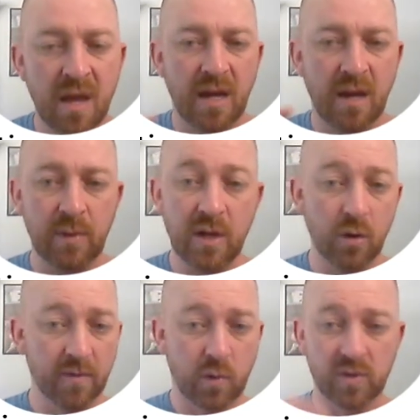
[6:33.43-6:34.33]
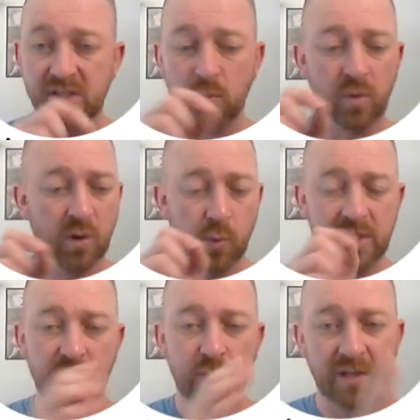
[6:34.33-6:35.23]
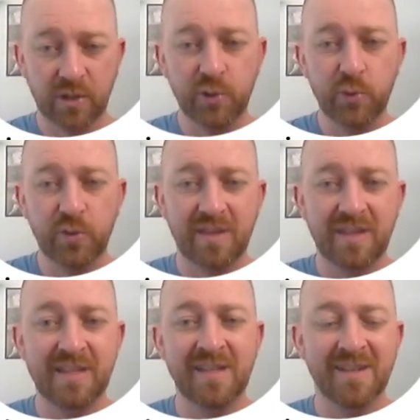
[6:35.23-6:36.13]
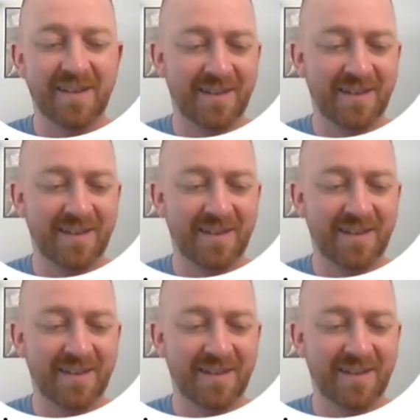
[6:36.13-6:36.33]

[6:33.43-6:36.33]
Now we know, of course, that we're going to include the